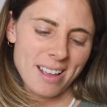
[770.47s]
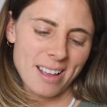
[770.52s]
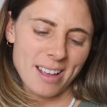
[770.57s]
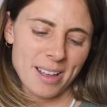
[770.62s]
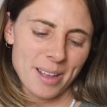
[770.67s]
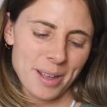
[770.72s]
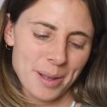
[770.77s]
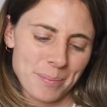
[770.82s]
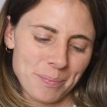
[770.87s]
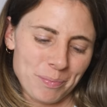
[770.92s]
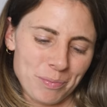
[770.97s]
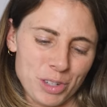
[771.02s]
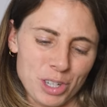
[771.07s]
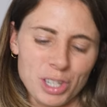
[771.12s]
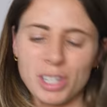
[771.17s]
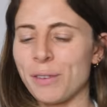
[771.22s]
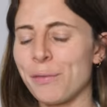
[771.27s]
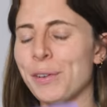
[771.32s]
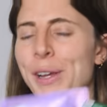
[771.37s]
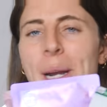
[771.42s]
um,
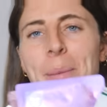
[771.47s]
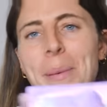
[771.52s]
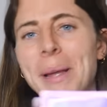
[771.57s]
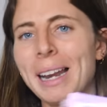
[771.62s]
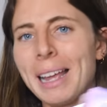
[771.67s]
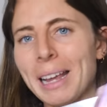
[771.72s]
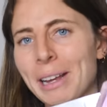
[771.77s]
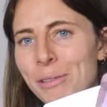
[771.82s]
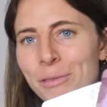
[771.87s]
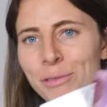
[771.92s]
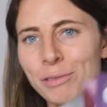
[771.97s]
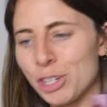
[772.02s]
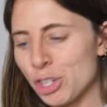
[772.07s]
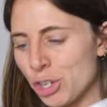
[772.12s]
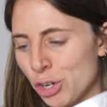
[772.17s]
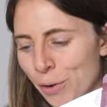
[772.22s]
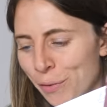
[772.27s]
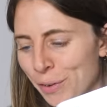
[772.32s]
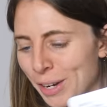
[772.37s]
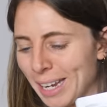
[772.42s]
just to feel a bit like
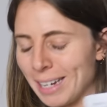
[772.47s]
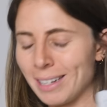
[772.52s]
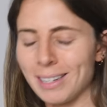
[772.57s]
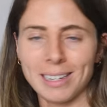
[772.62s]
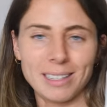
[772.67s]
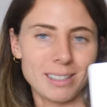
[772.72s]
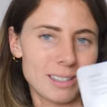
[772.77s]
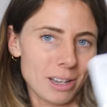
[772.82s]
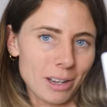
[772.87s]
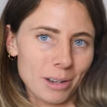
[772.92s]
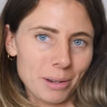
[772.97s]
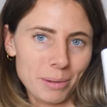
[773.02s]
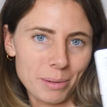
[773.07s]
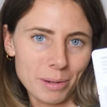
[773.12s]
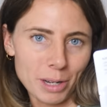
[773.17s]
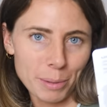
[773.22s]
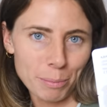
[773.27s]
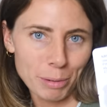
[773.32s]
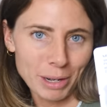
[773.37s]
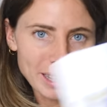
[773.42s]
rejuvenated. So
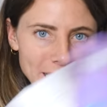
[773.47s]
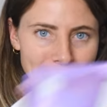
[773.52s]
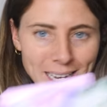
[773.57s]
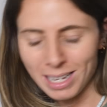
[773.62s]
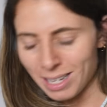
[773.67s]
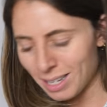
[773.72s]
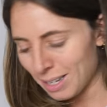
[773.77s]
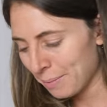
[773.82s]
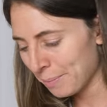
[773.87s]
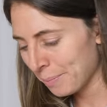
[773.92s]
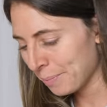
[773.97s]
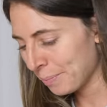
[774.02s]
I'm gonna bring these.